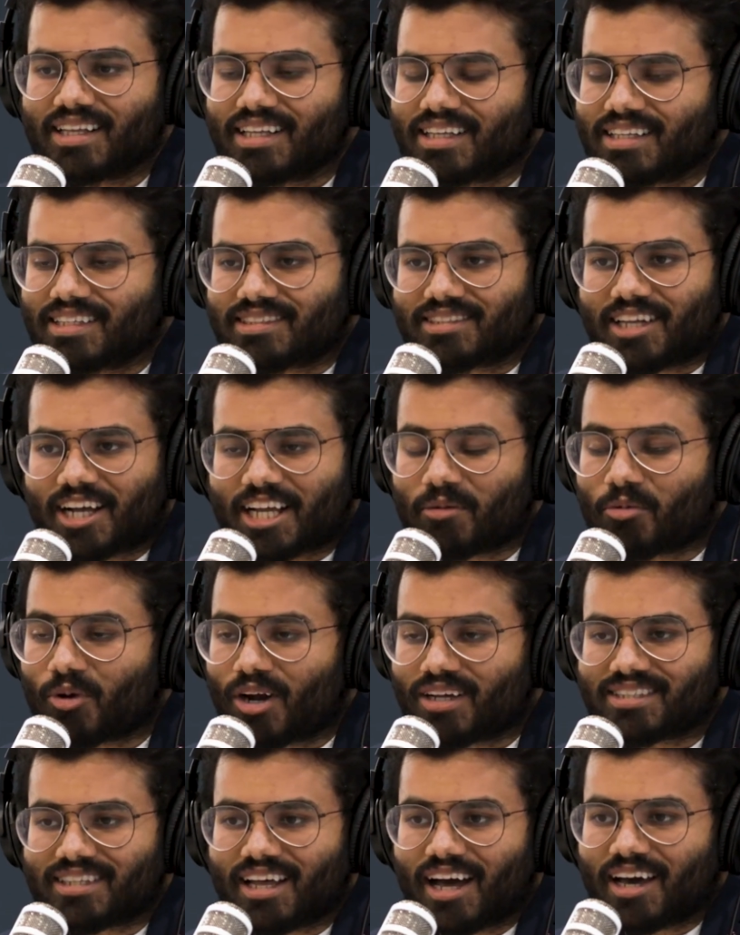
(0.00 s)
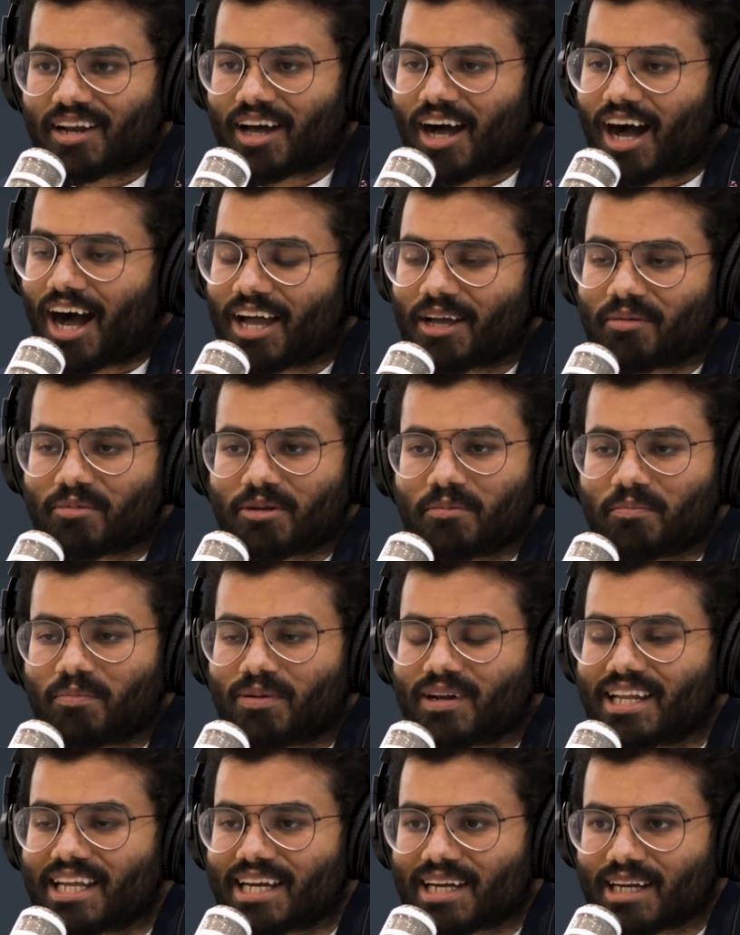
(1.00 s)
Sakimura-san, I am
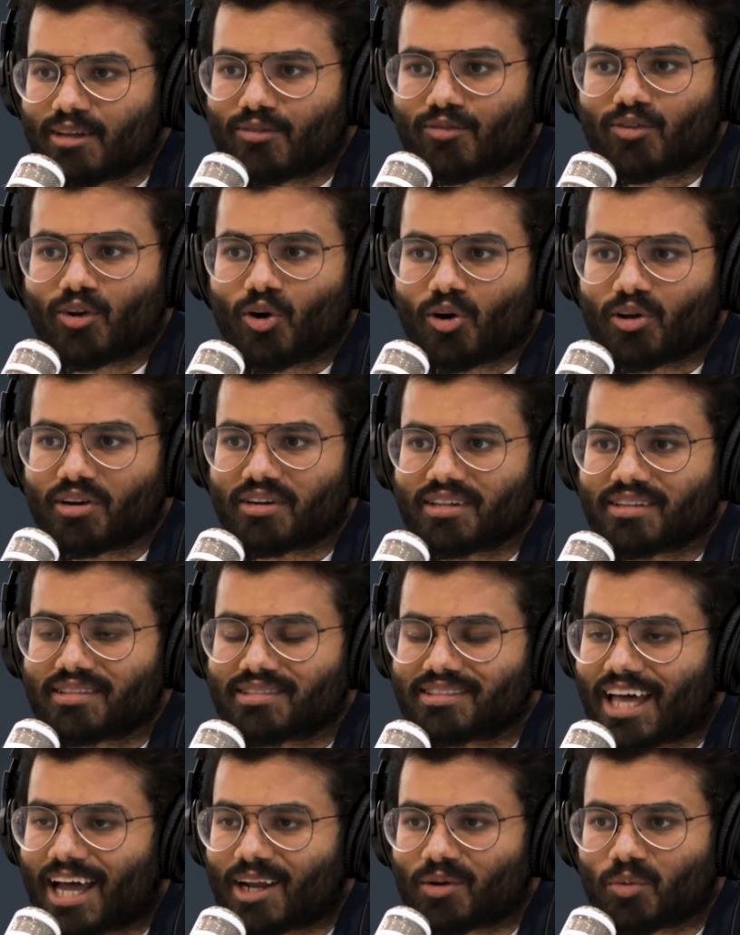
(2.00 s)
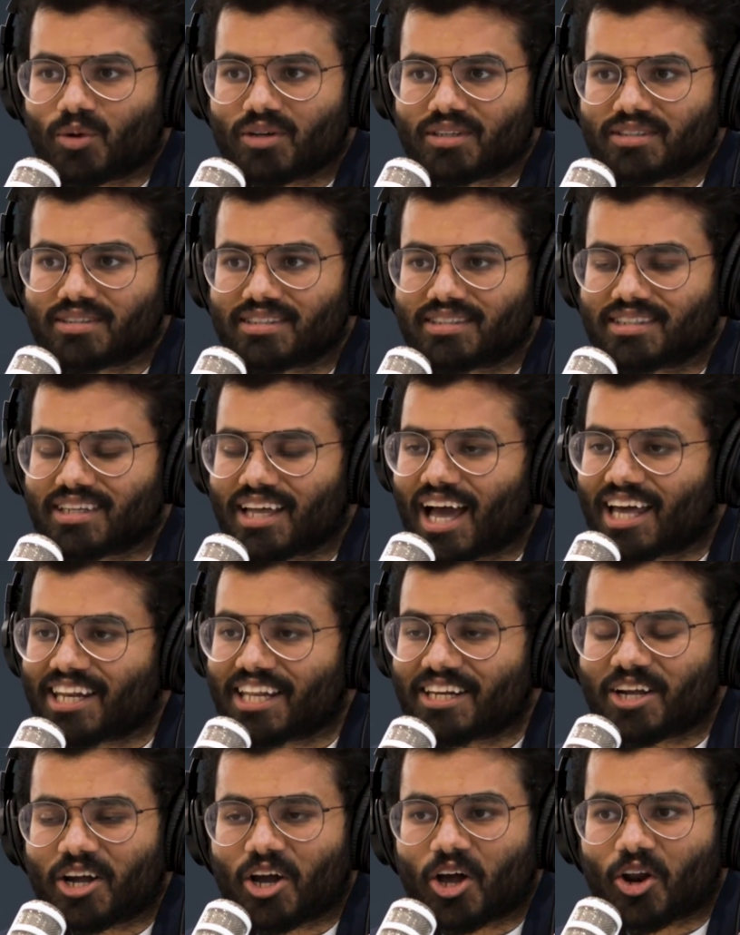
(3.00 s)
completely floored. That was an
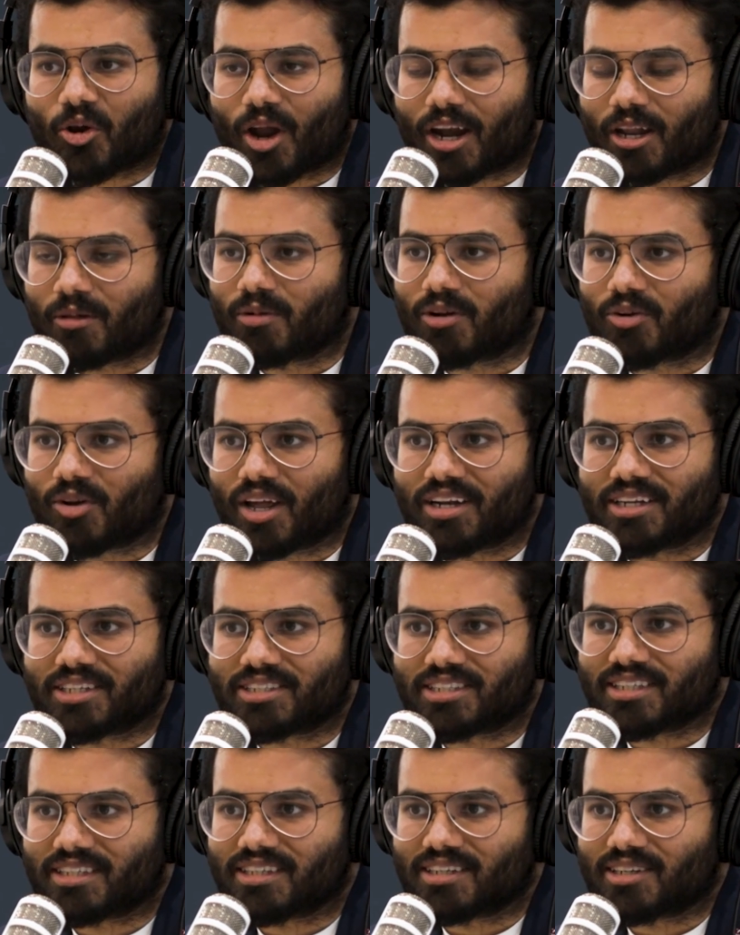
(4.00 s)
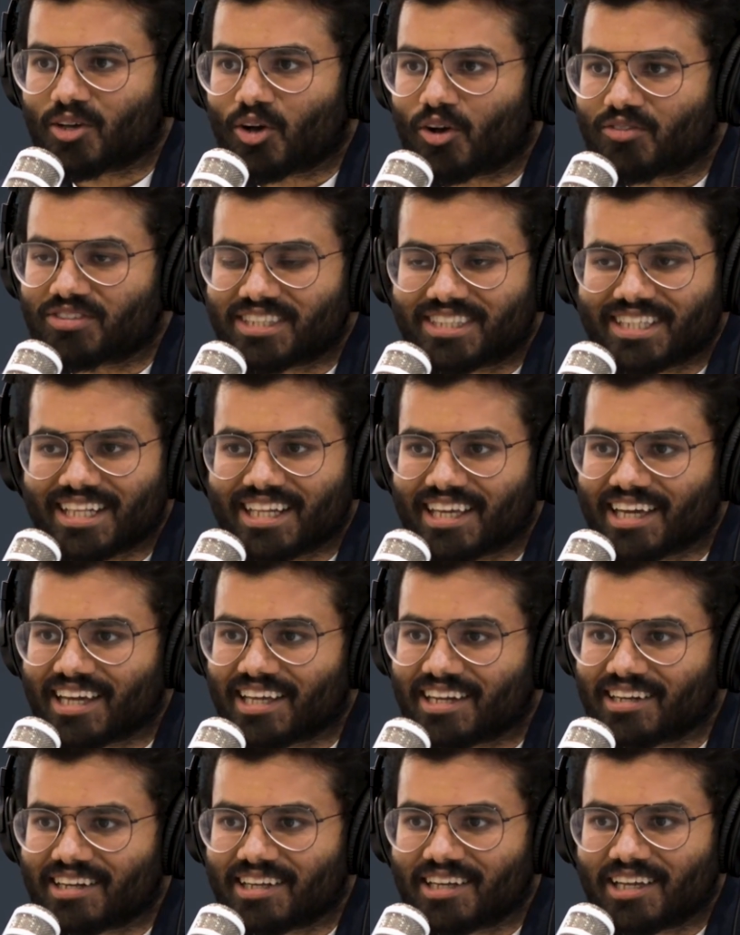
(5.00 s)
incredible rendition of
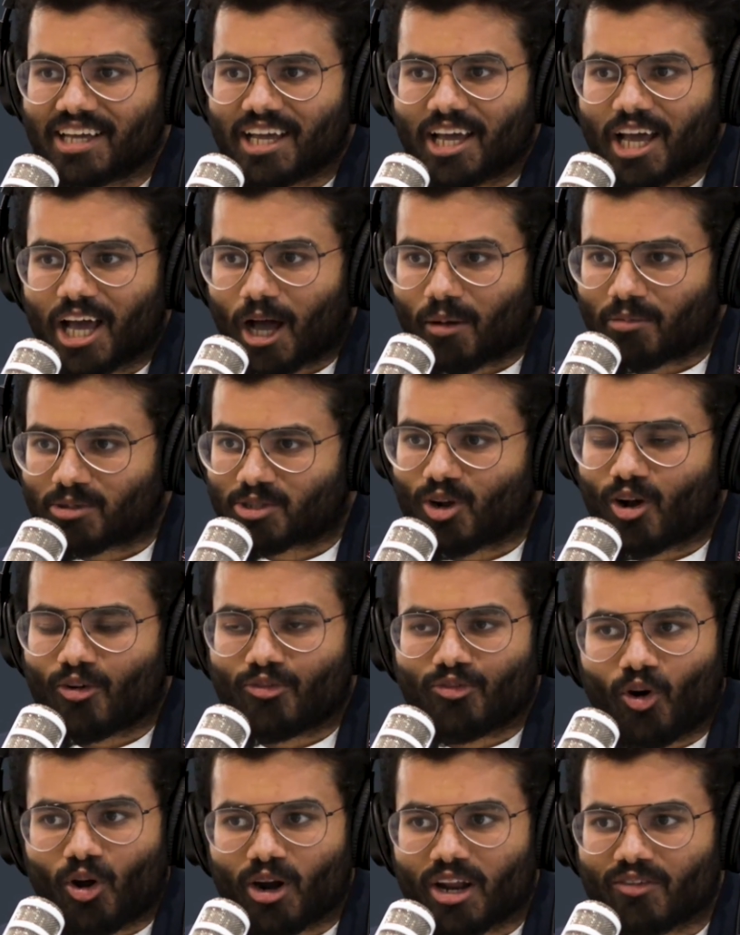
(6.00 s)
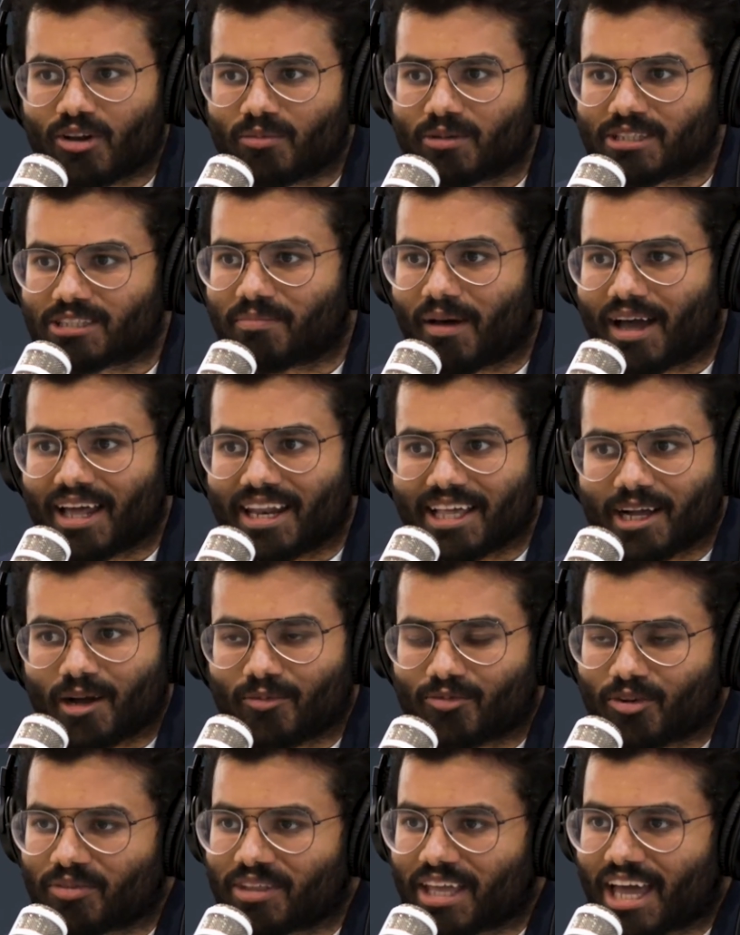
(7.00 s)
Sicilian. I'm sure Fore will be smiling up
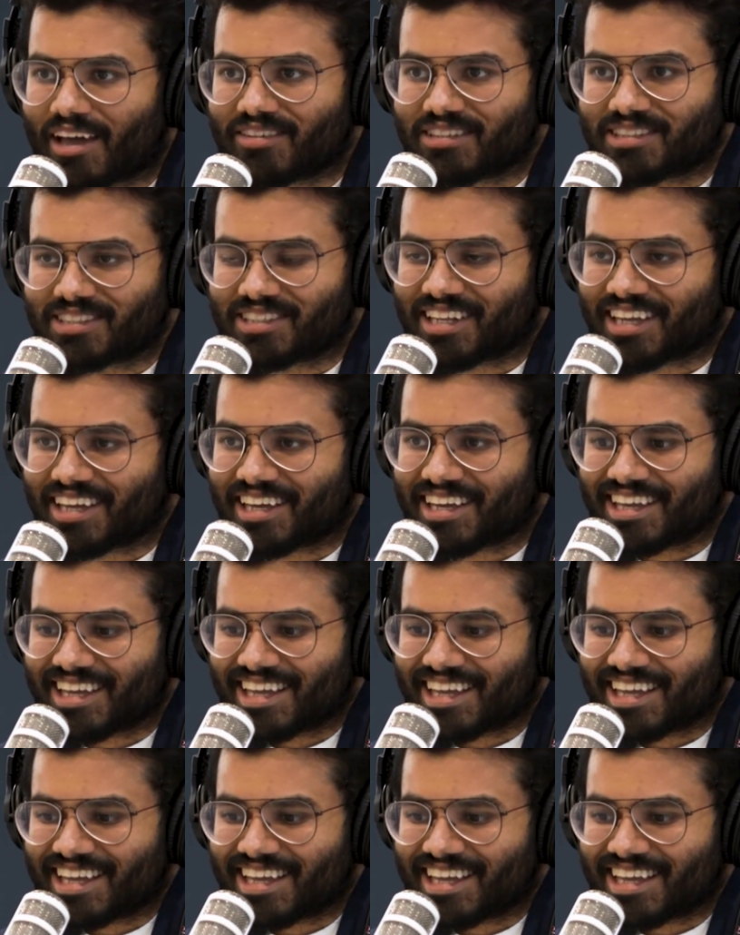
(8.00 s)
from the heavens today.